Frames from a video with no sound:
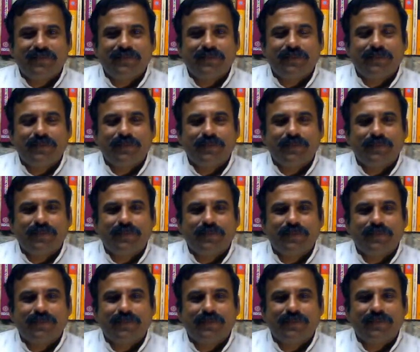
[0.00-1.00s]

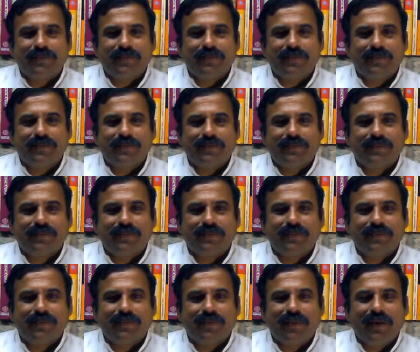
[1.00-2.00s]

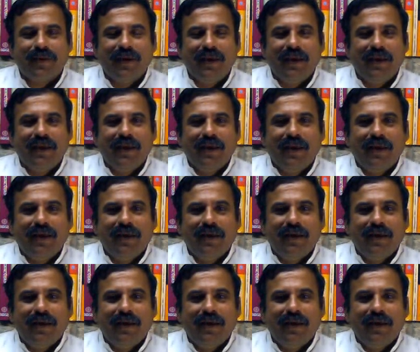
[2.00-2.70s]
[no speech]